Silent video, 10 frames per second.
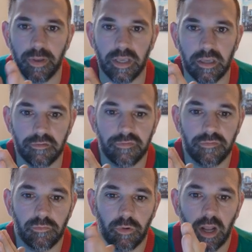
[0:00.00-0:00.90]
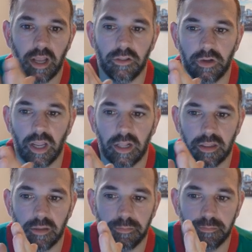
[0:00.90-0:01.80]
pet peeve when I look
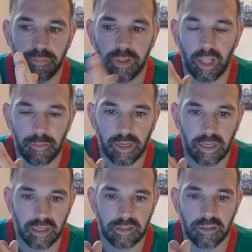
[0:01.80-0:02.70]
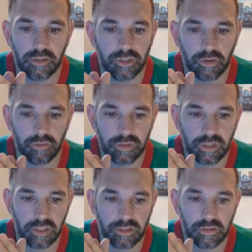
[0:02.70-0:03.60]
at the plumbing as an
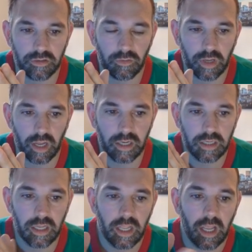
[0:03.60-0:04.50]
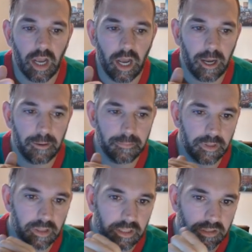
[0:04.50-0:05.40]
insurance agent, okay?
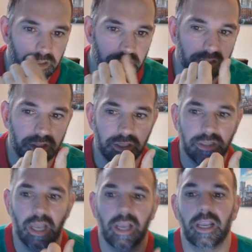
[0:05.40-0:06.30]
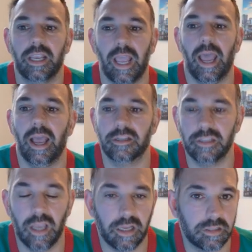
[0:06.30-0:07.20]
And this
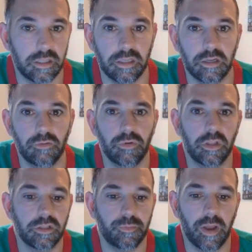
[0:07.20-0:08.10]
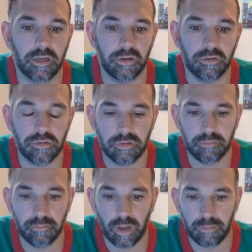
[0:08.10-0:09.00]
actually has to deal with
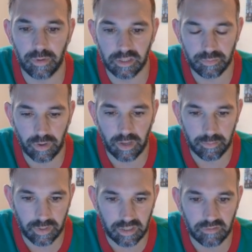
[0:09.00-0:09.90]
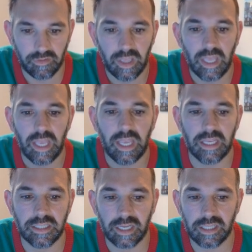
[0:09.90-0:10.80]
inspectors. My biggest pet peeve
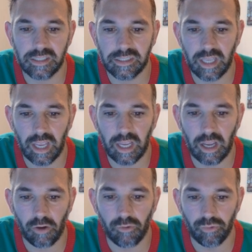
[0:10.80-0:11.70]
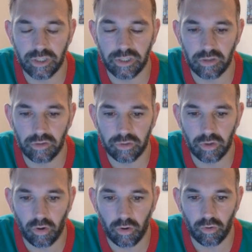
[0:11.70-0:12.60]
is it can say original
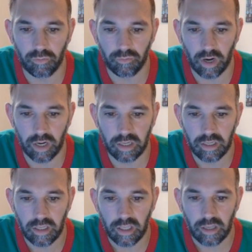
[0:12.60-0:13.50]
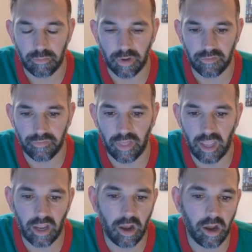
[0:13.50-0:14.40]
to home, right? But if
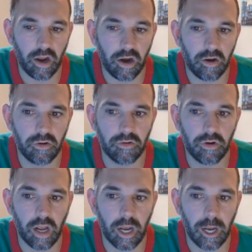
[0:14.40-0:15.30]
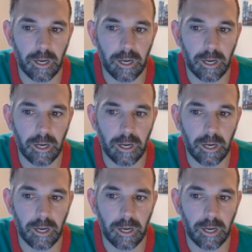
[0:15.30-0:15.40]
they are